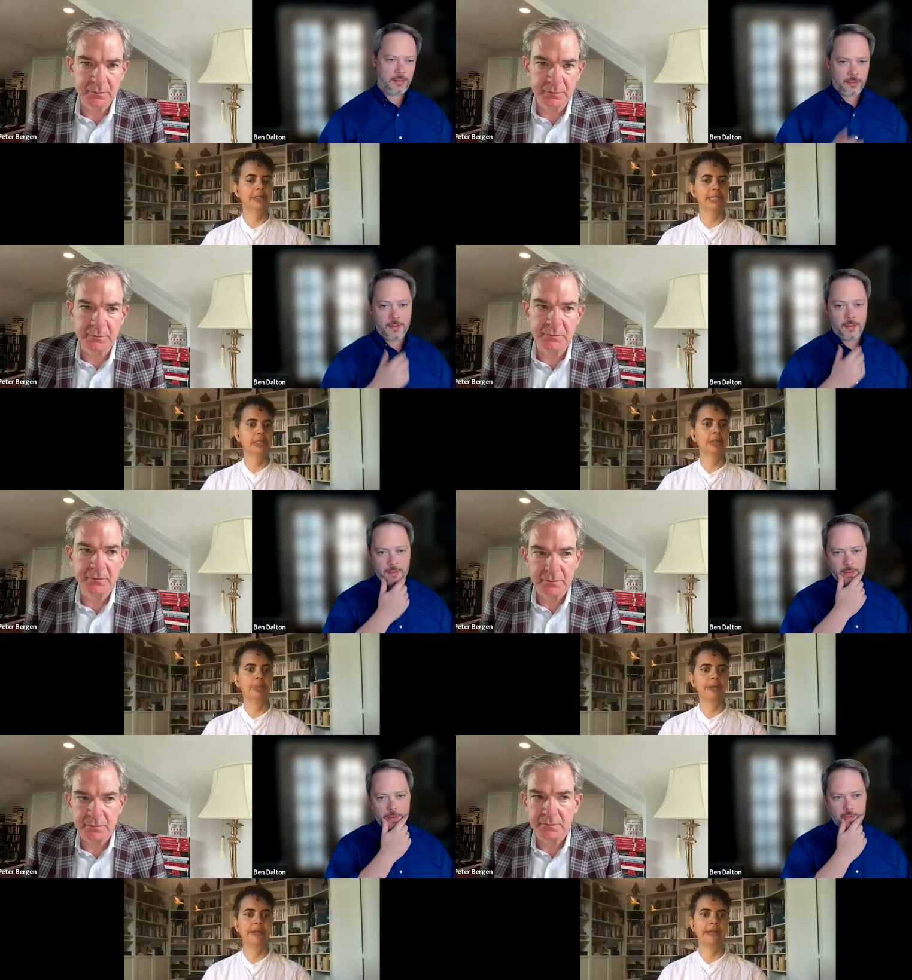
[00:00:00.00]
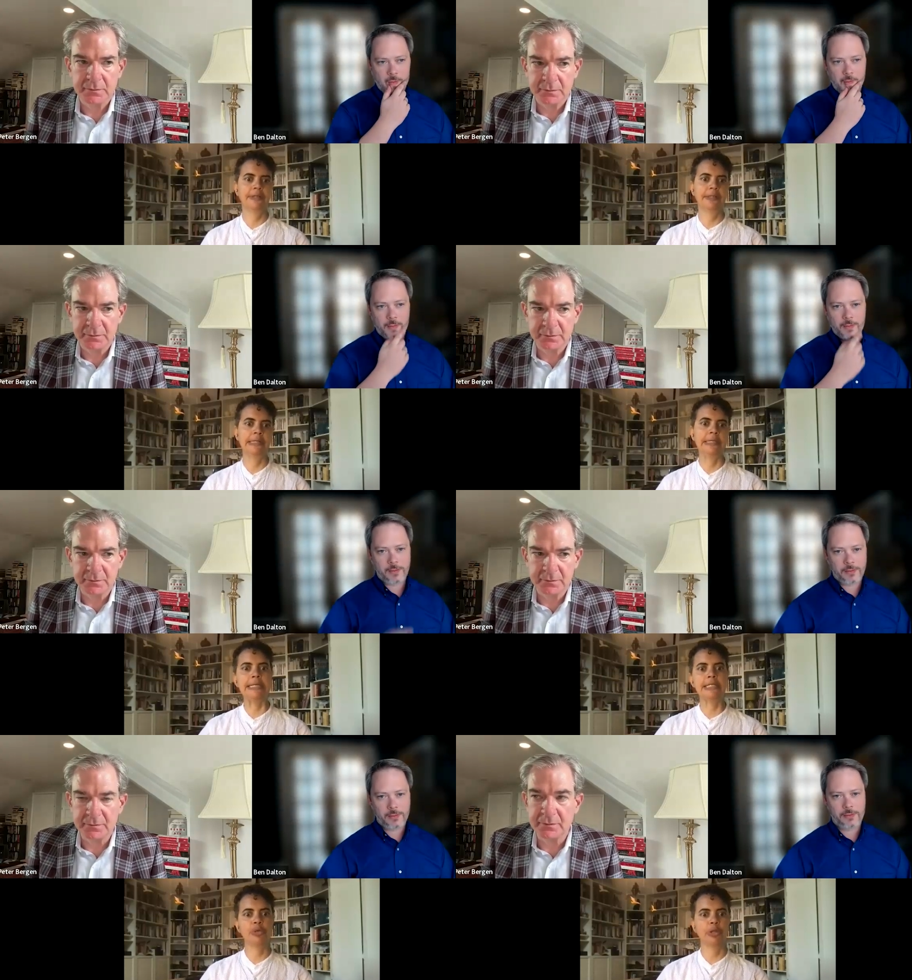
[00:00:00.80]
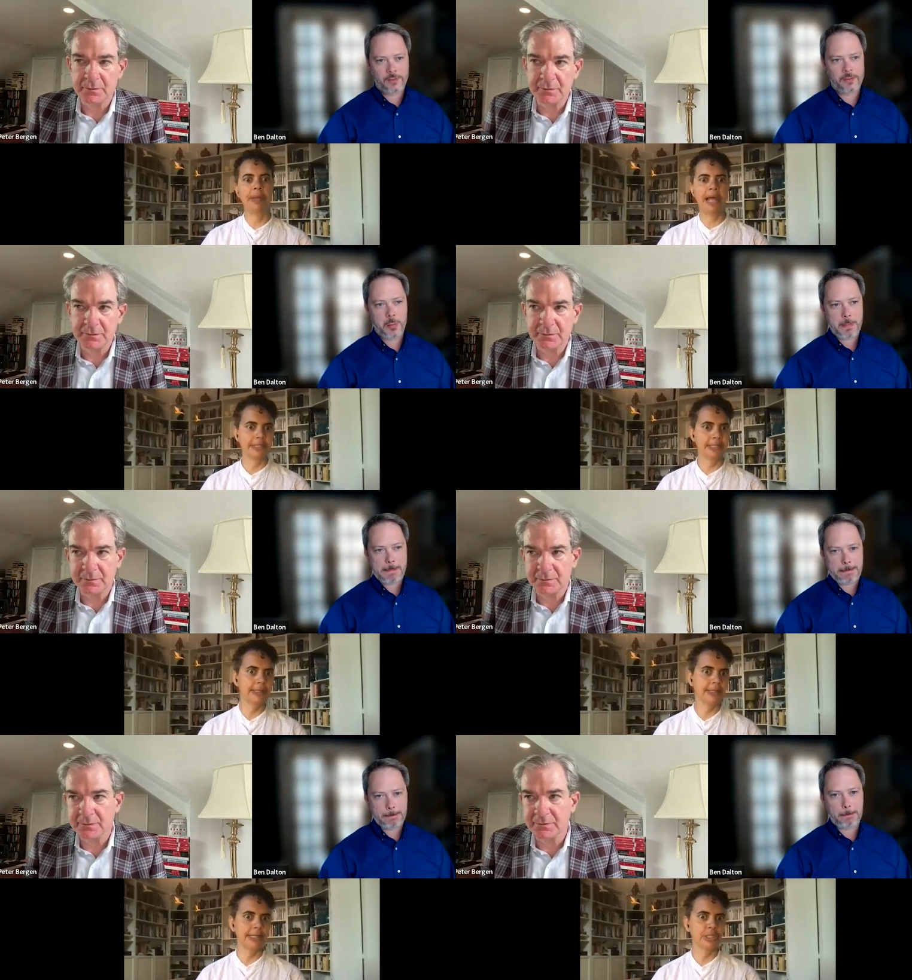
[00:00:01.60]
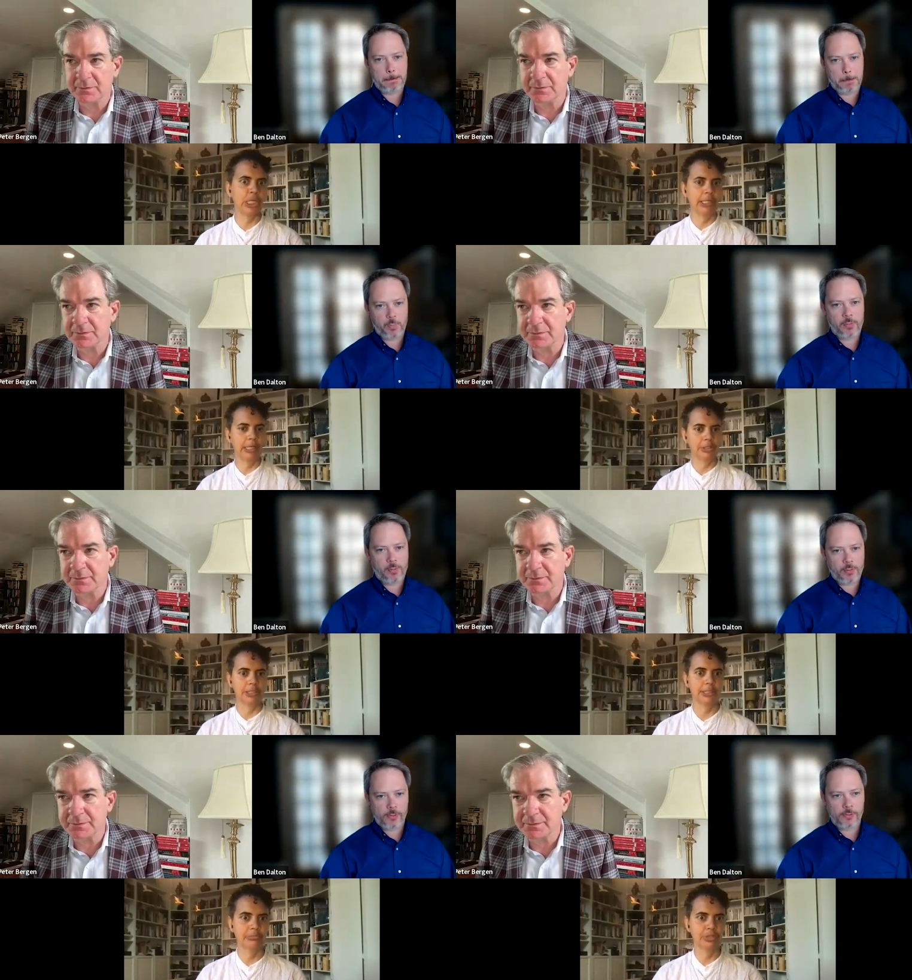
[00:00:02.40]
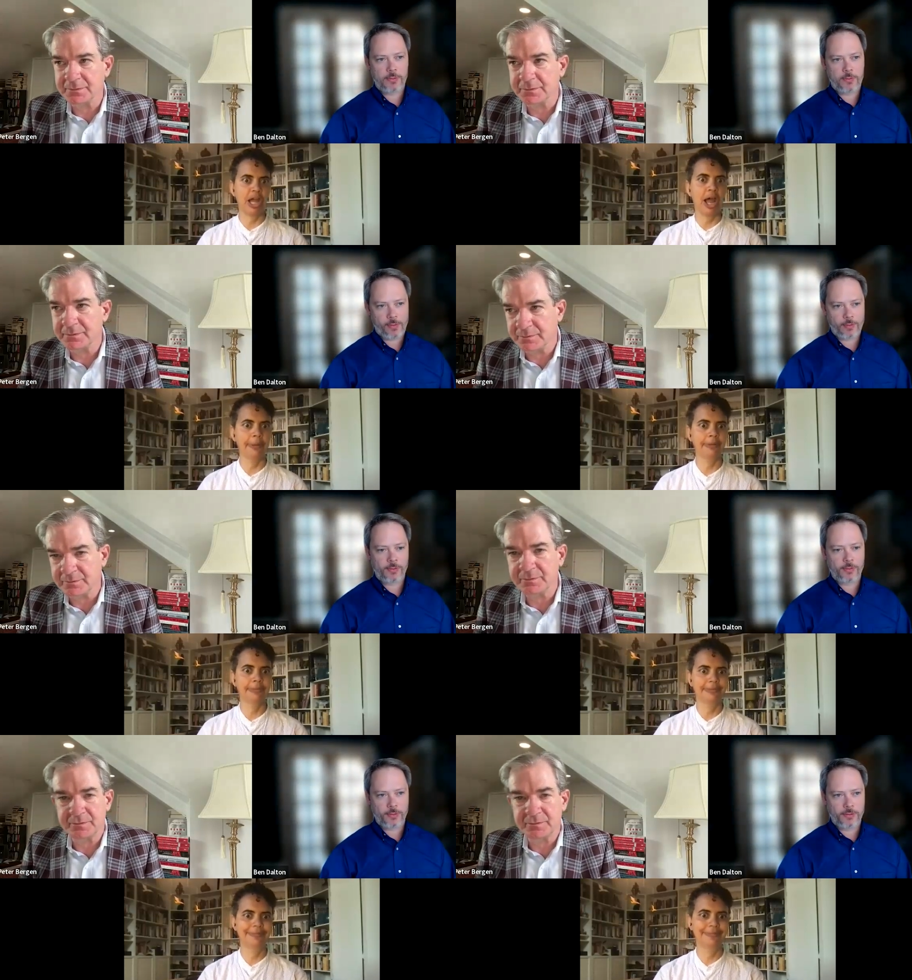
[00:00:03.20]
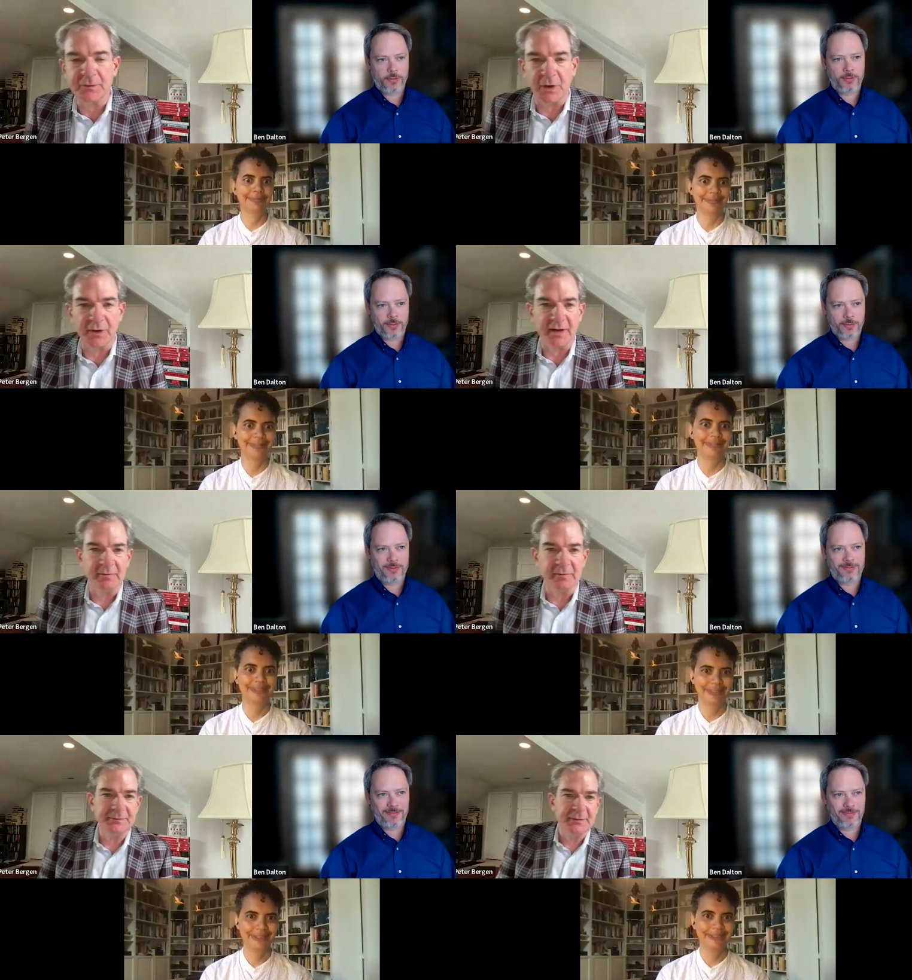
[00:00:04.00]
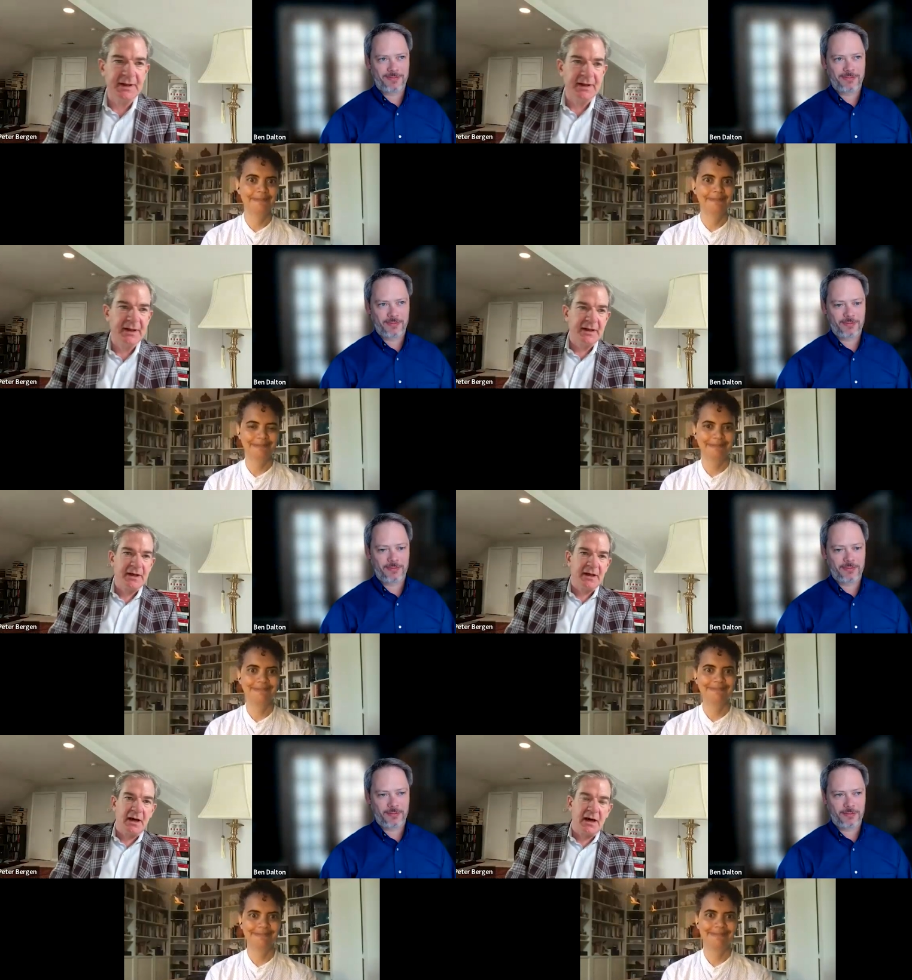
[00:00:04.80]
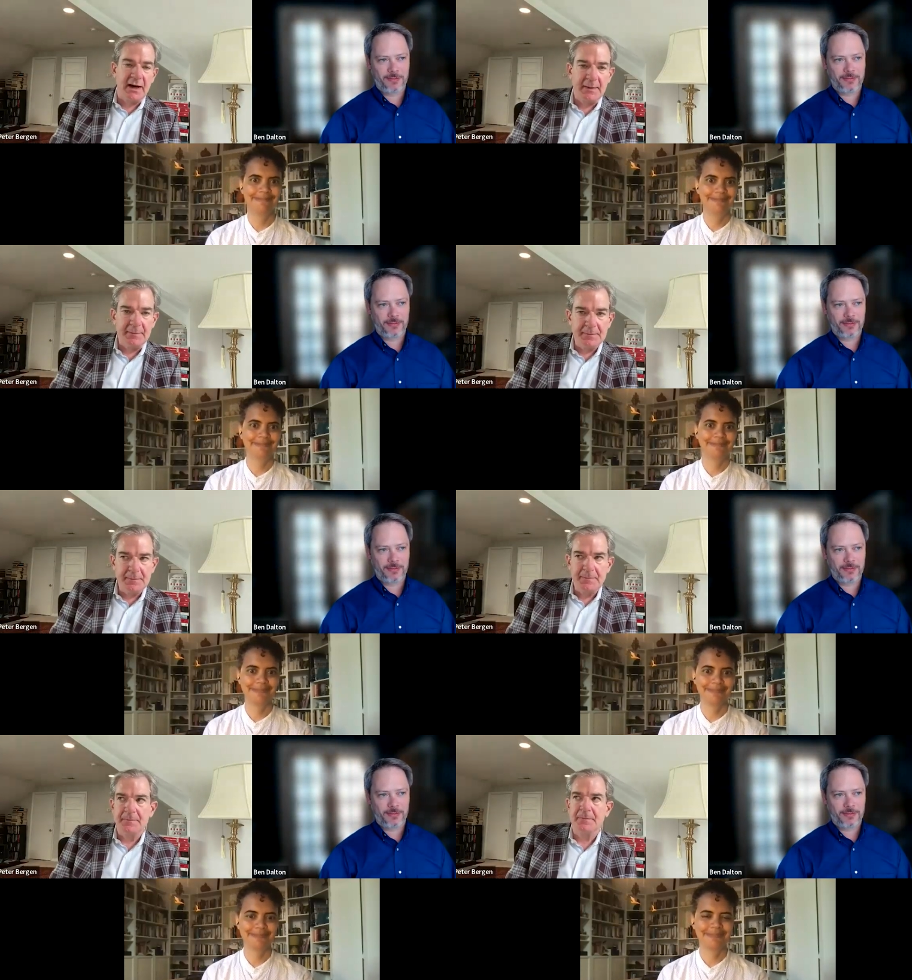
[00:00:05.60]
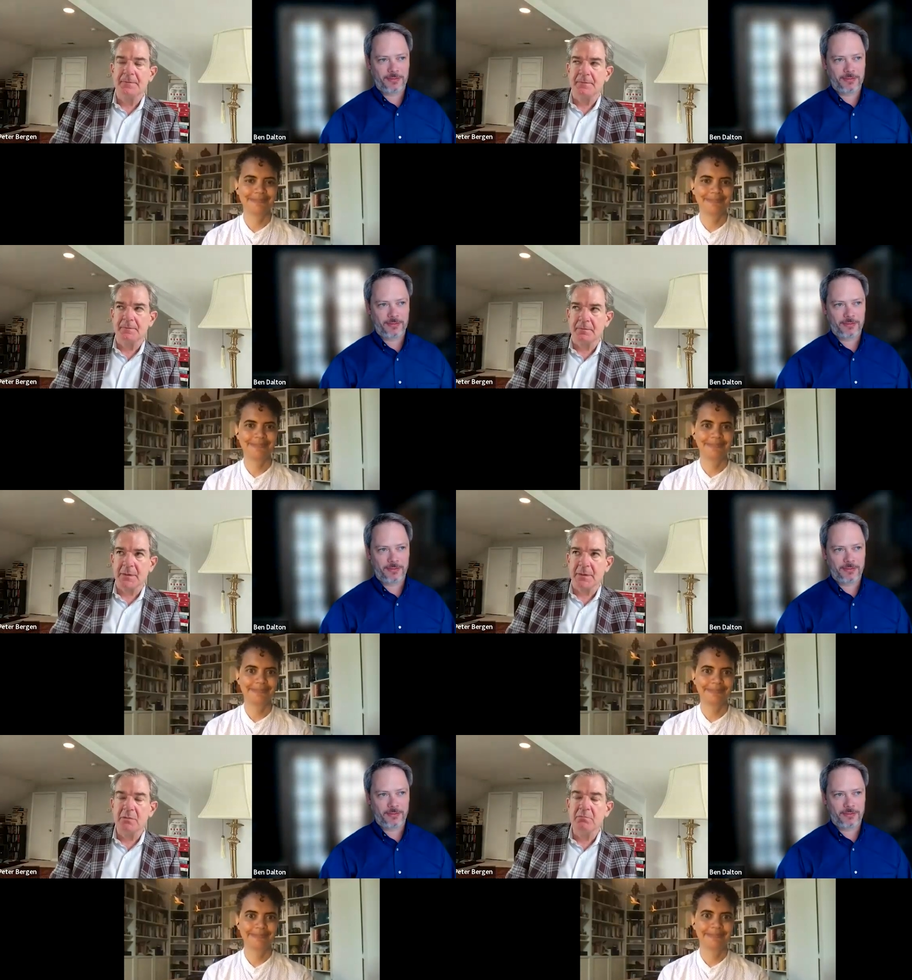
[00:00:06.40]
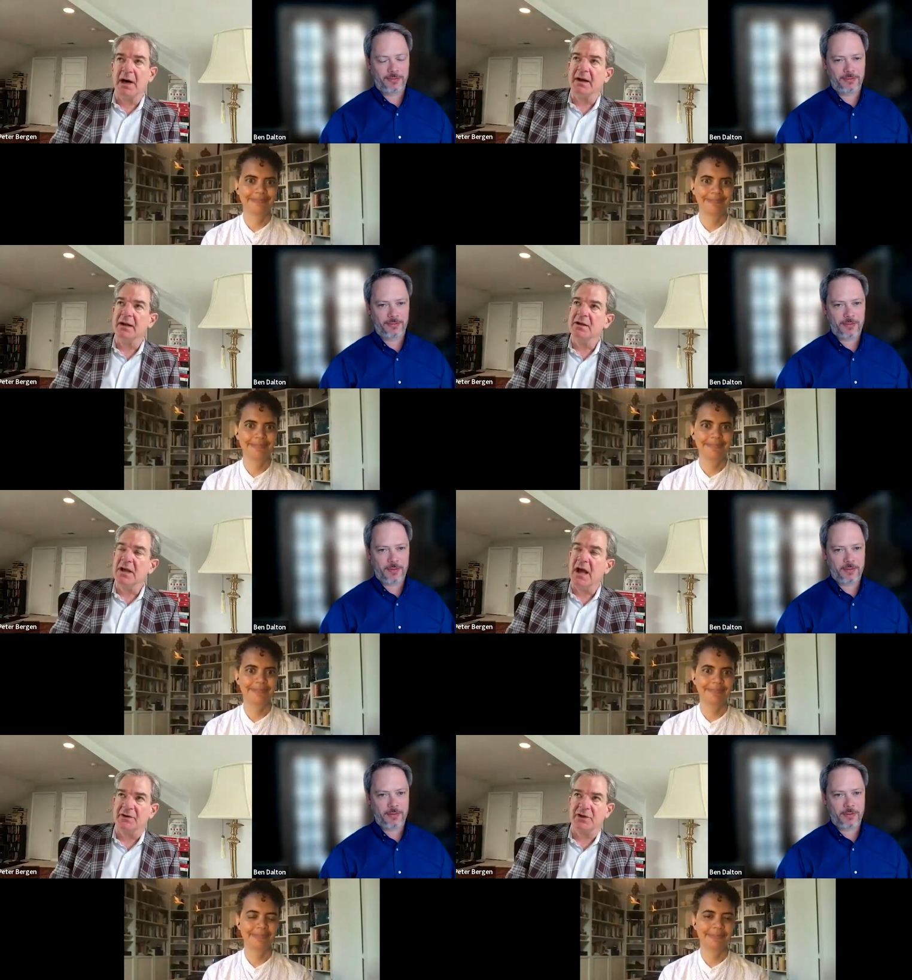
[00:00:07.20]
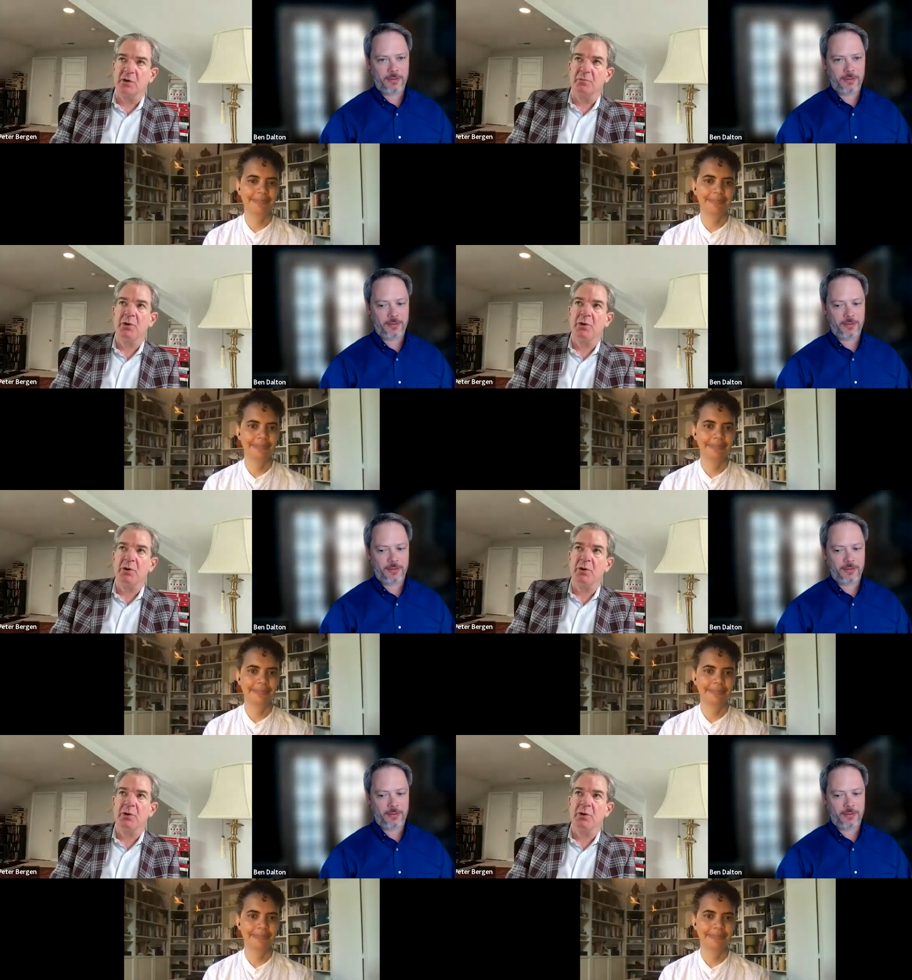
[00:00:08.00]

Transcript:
Speaker 1: This is a little bit of like a, an Israel Palestine thing, so I think I'll just stop.
Speaker 2: Okay. Um, but yeah, so